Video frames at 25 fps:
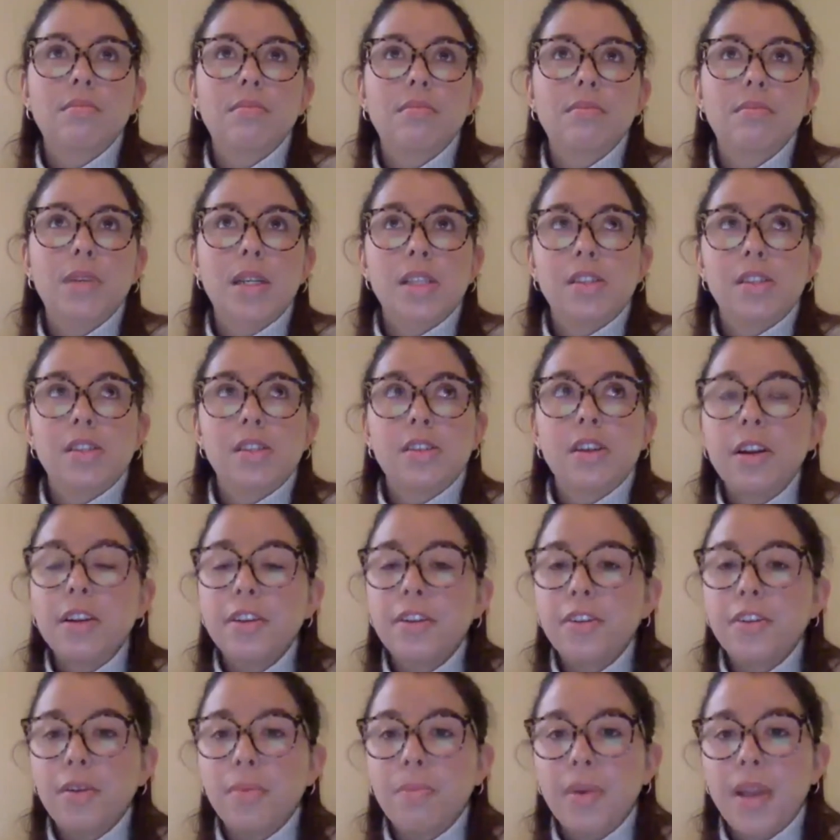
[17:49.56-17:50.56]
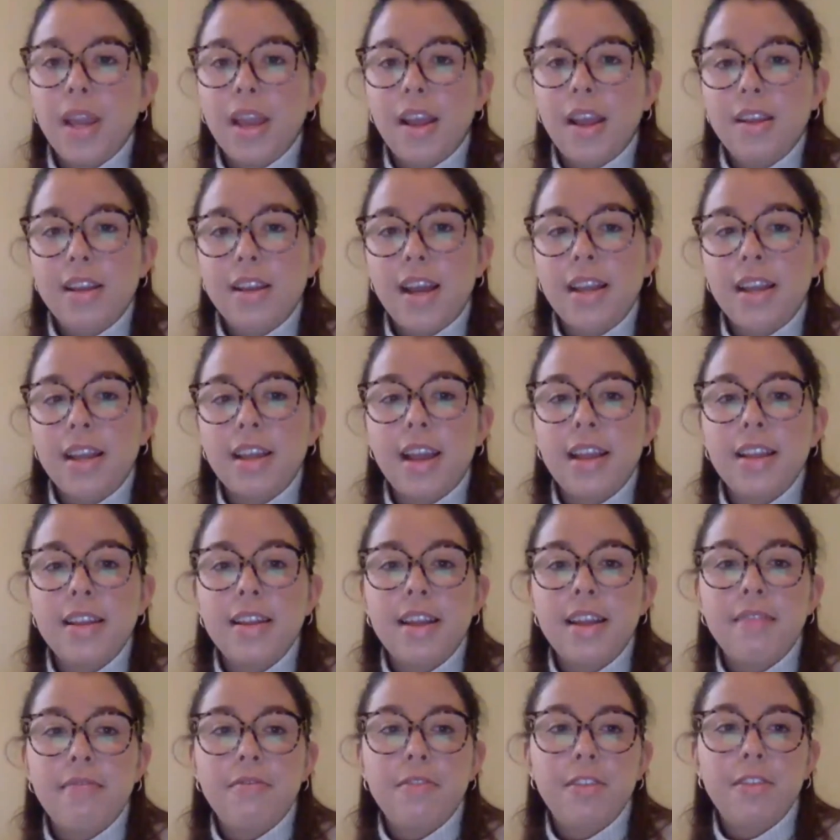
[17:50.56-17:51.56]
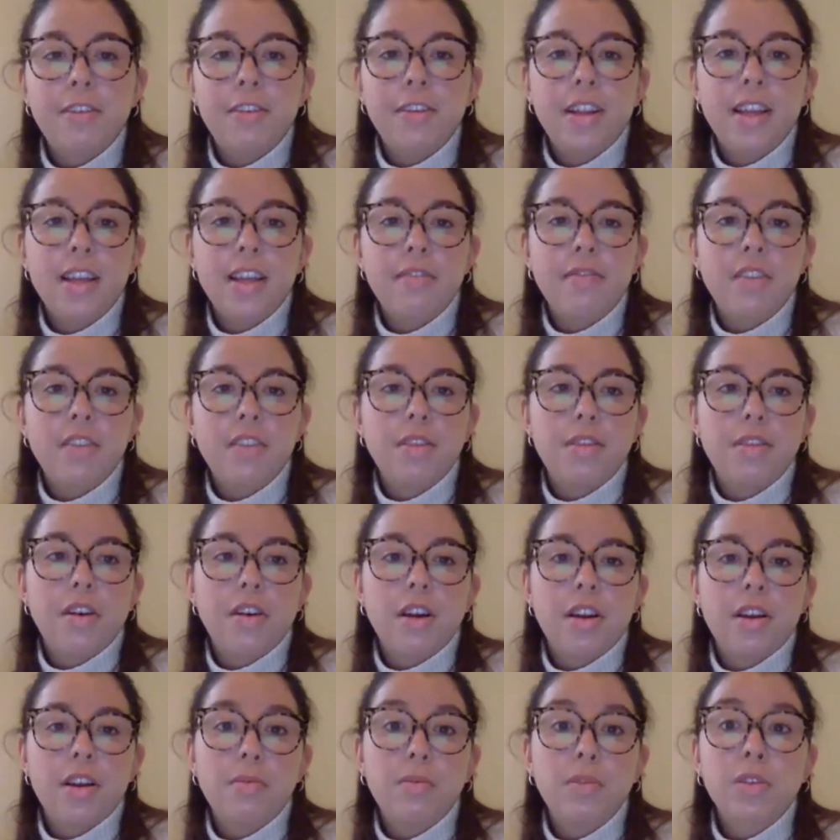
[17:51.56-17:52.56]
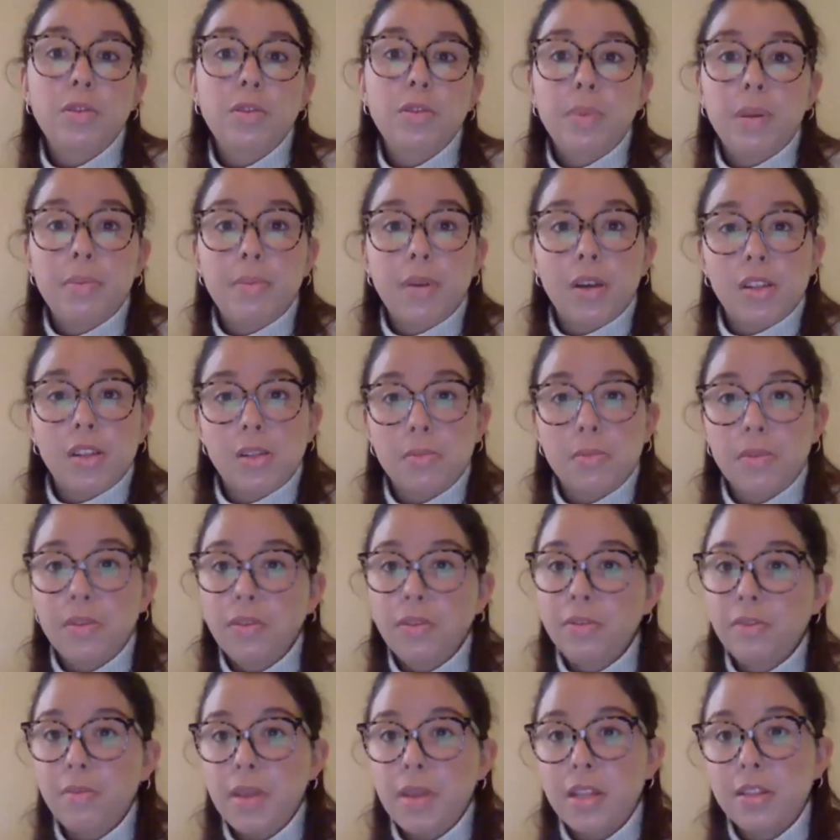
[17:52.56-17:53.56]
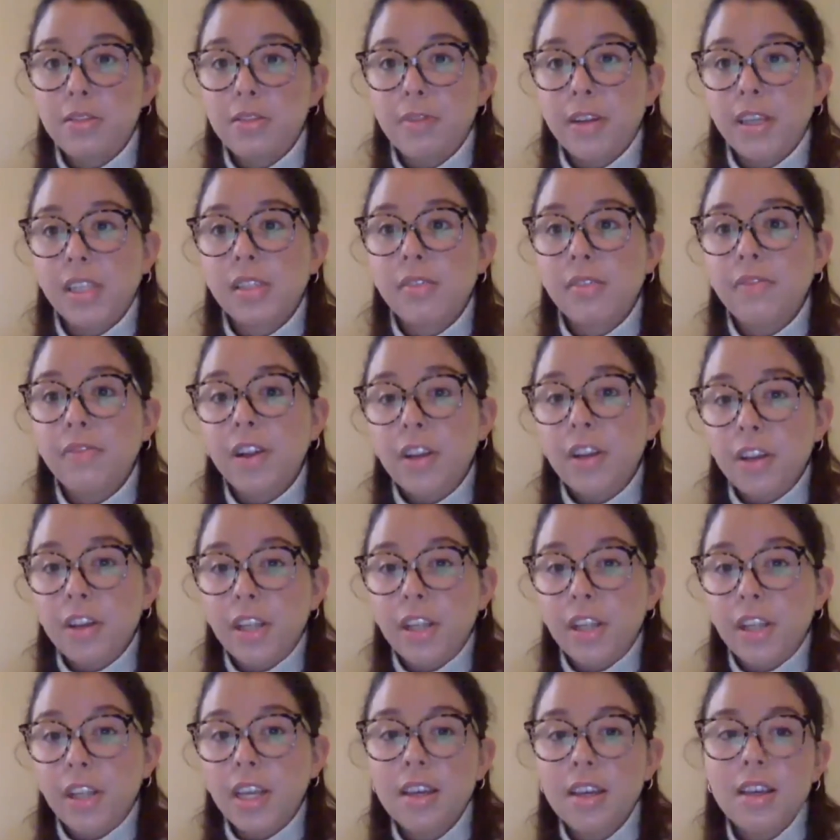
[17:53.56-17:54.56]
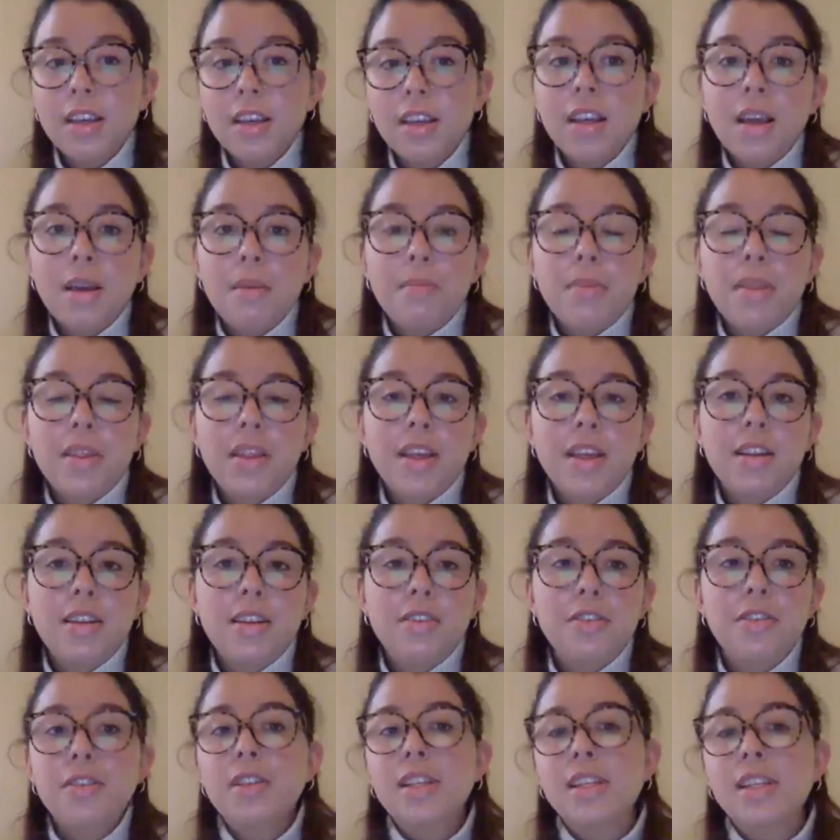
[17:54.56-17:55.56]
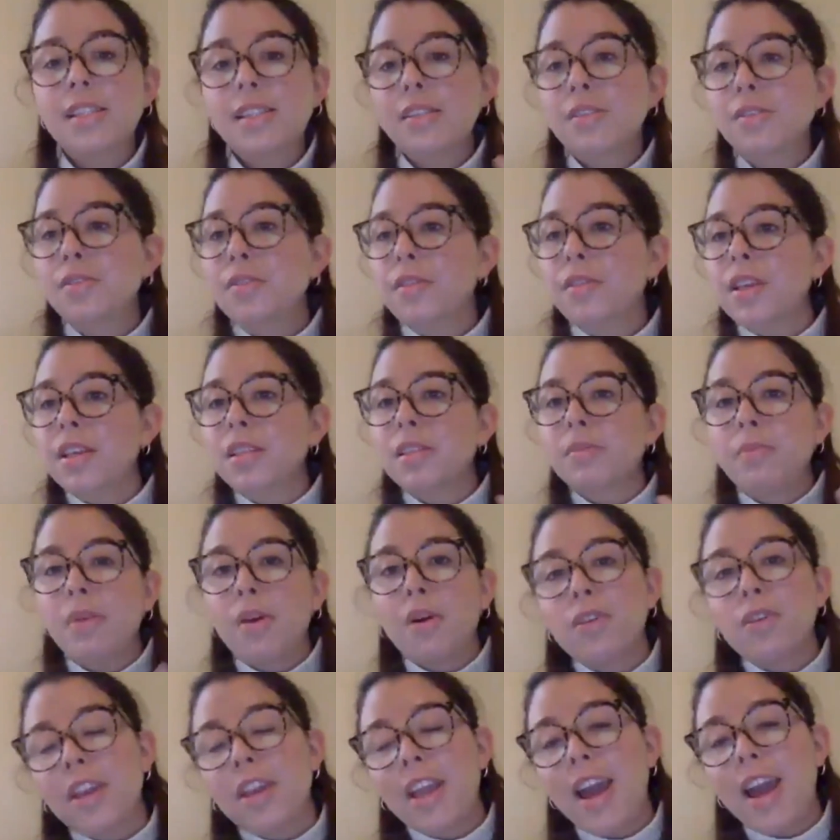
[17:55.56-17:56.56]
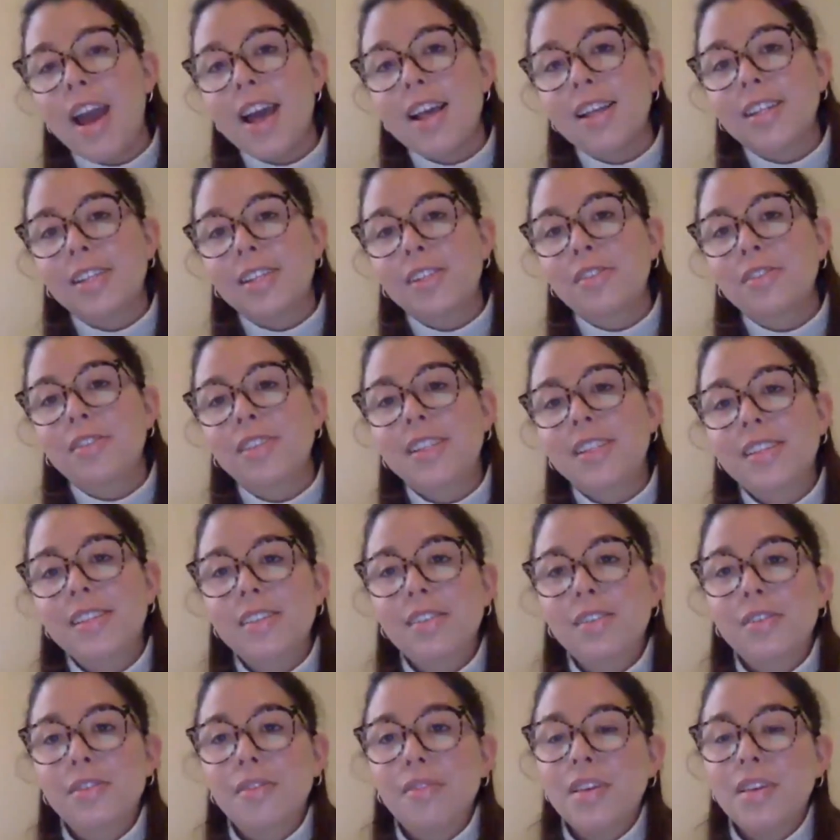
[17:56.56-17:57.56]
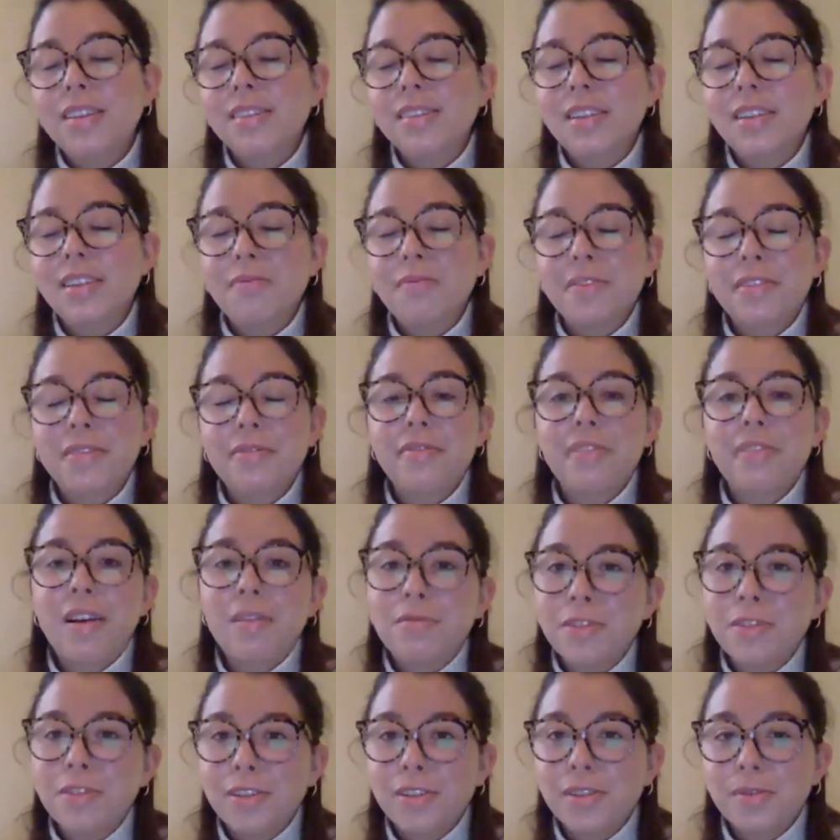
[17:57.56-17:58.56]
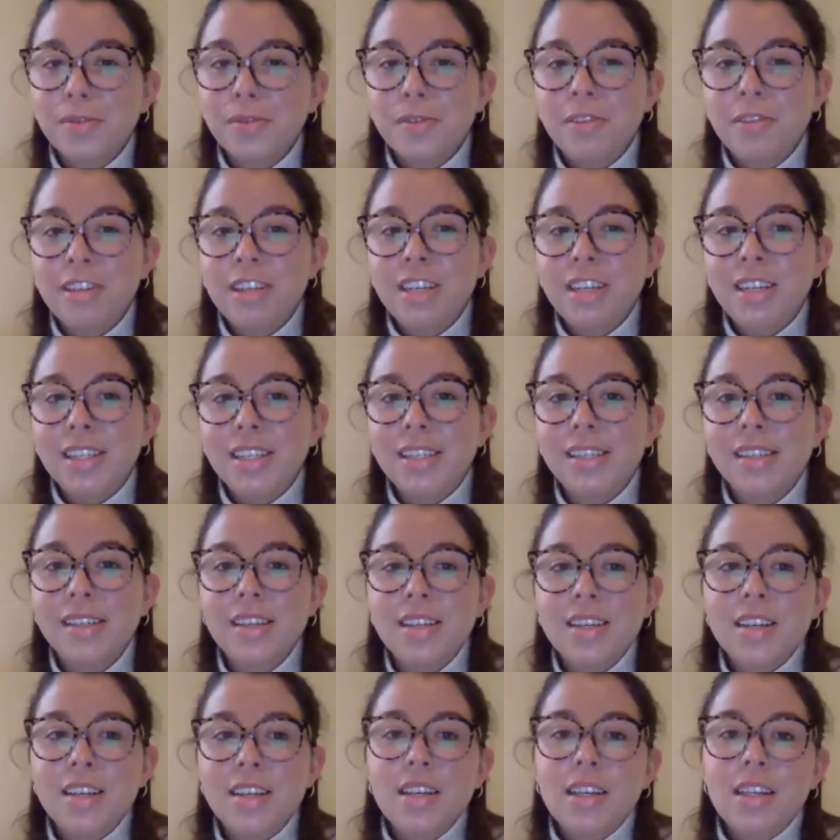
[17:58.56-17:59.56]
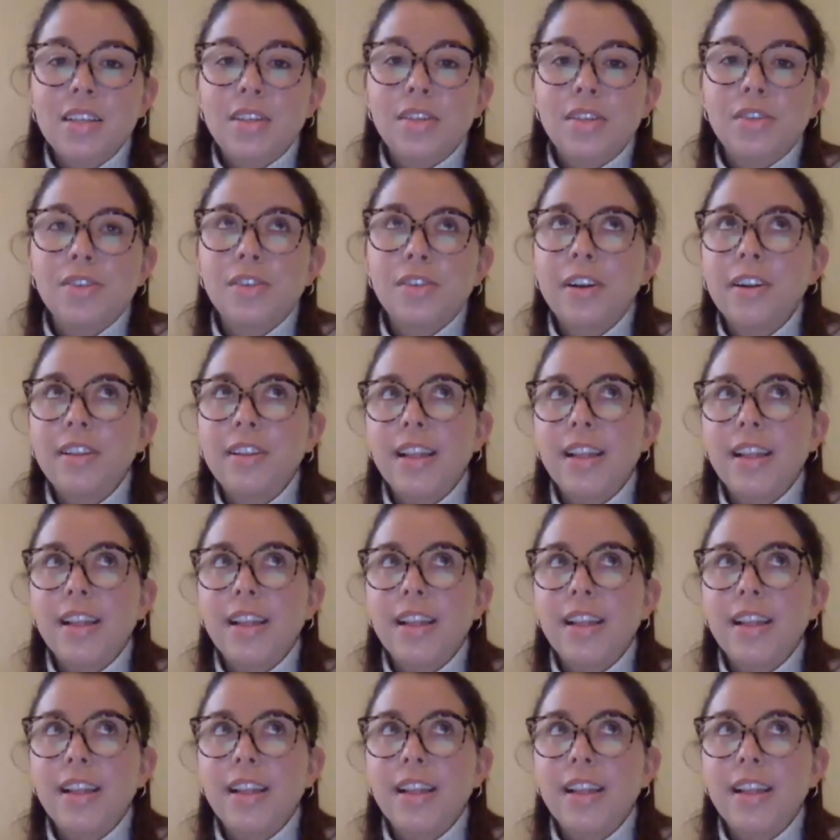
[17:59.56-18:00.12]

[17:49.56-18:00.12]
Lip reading: when started Yoppie, I never even thought it would be possible for me to raise funding. Then you listen to these podcasts, you listen to these different founder stories. You start